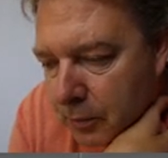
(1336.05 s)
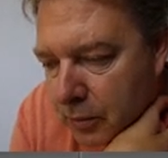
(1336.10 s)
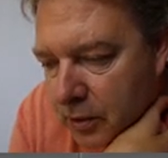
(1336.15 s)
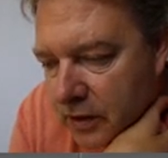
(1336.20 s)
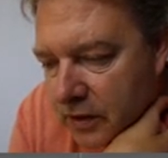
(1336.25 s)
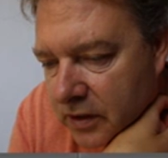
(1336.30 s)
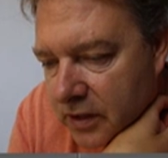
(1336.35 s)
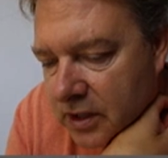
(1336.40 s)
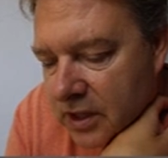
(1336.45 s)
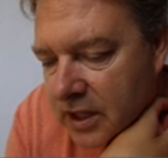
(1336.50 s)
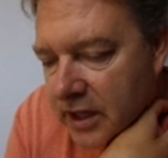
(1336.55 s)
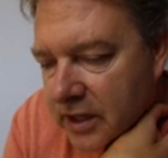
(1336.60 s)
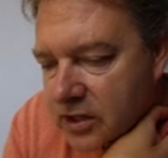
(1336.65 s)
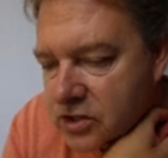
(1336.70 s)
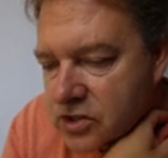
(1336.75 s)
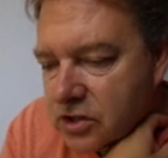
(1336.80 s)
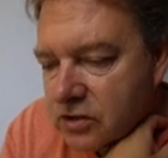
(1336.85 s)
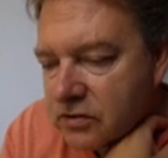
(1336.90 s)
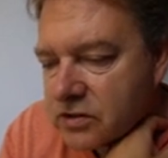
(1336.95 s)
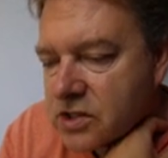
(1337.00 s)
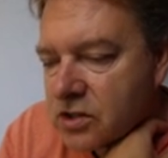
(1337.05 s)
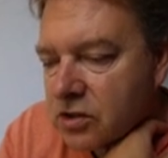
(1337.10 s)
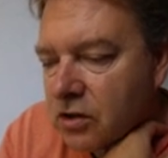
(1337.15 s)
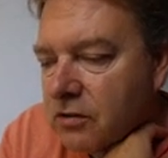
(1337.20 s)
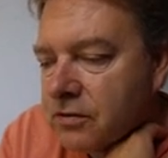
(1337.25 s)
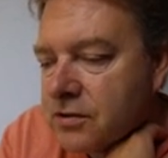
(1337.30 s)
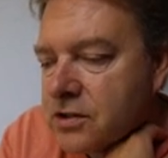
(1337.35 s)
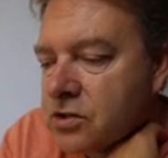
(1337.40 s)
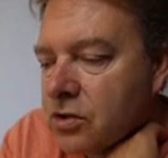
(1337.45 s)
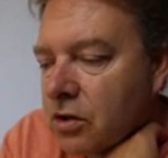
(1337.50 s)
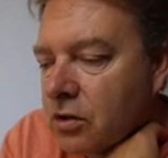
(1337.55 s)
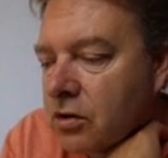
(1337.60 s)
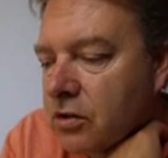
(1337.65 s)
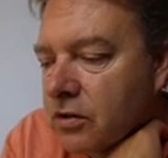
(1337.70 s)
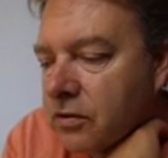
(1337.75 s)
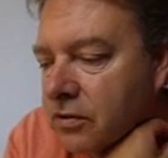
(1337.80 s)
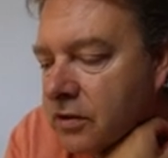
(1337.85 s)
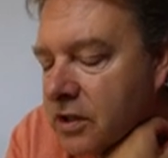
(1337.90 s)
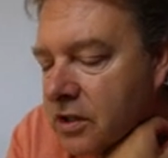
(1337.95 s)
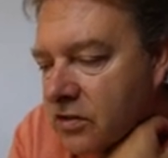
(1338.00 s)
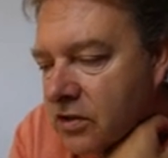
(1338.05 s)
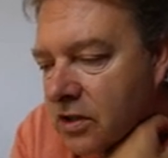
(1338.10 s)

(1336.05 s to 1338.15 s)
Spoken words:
but the nature of stock photography,